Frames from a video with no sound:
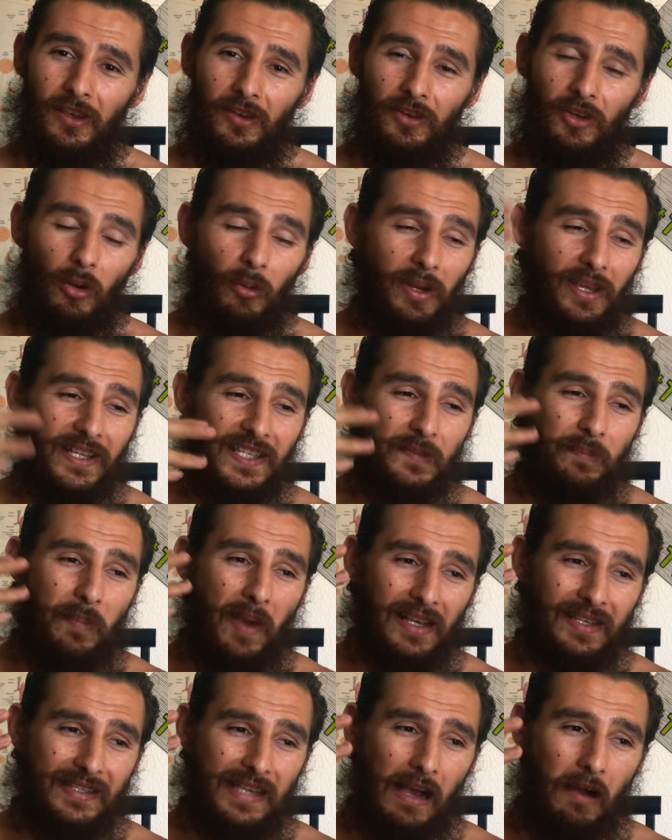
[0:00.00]
Don't
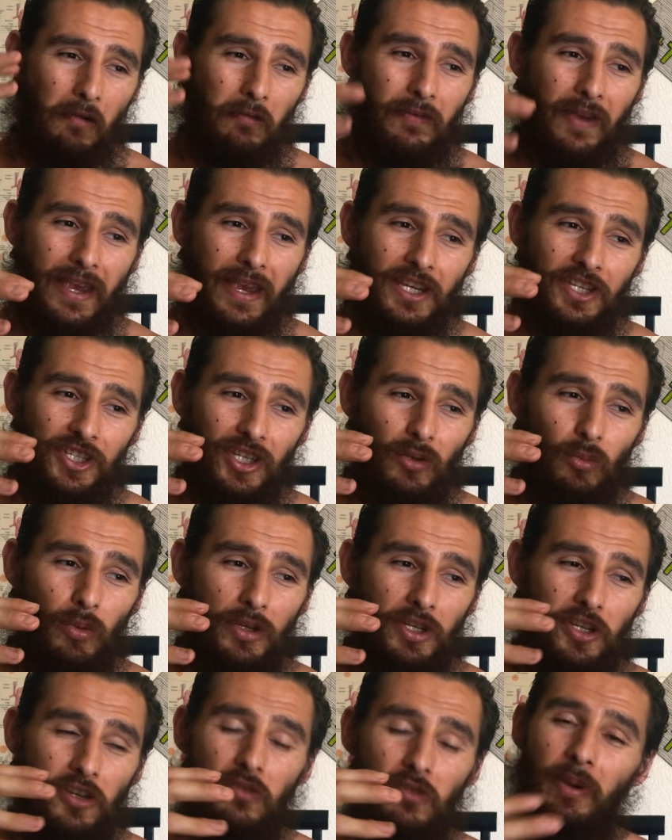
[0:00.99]
expect salvation
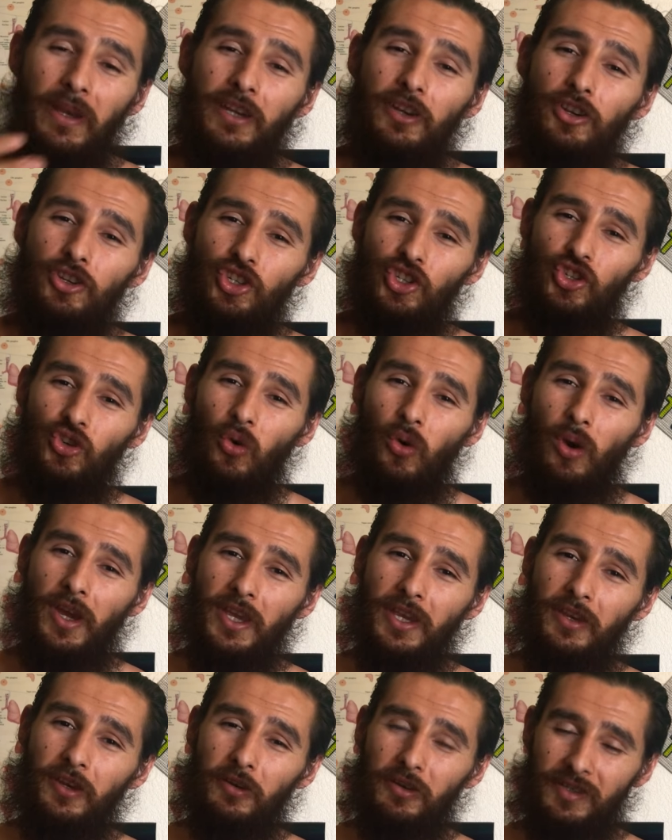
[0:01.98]
when you've been
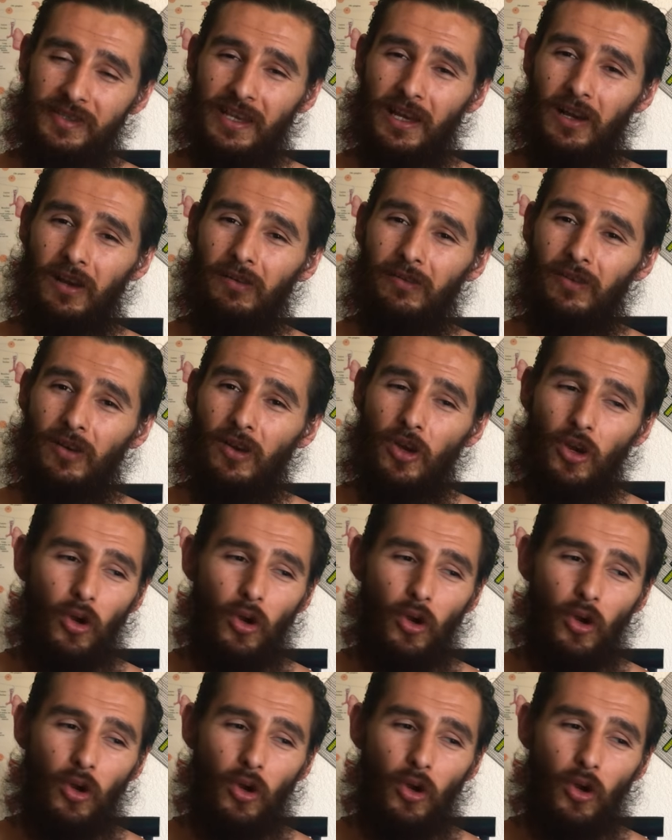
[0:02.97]
destroying yourself.